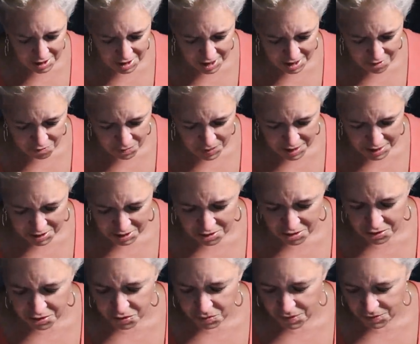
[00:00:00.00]
the Knight of
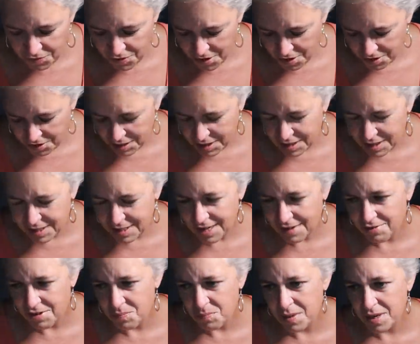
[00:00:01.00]
Pentacles reversed, and the
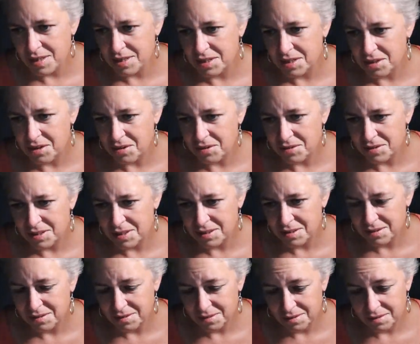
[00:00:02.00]
Seven of Pentacles.